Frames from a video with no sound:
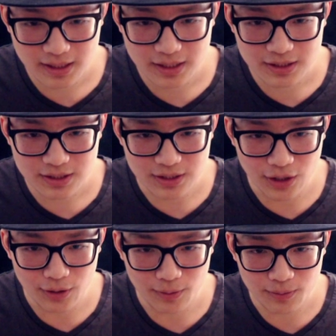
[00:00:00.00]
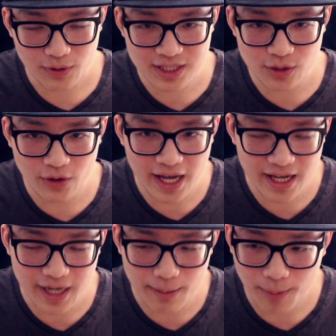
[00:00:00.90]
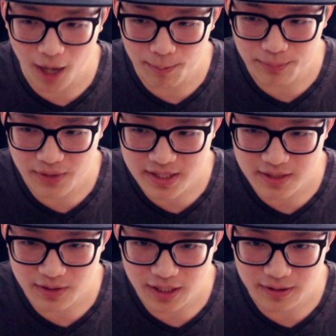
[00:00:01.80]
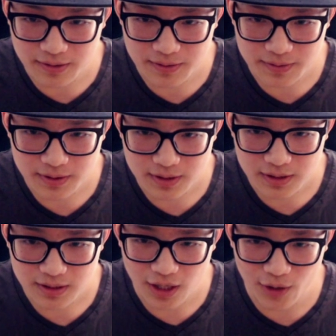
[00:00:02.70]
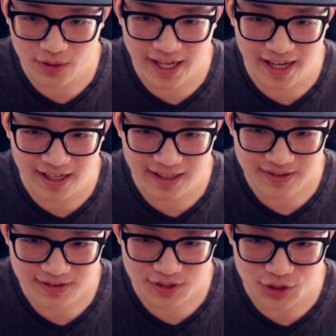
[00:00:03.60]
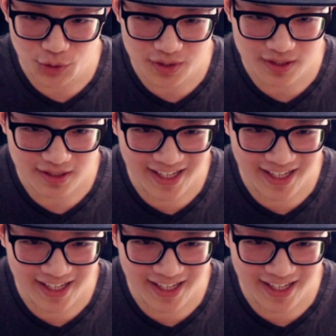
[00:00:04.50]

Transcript: So let's go ahead and pop this in. Okay, juice.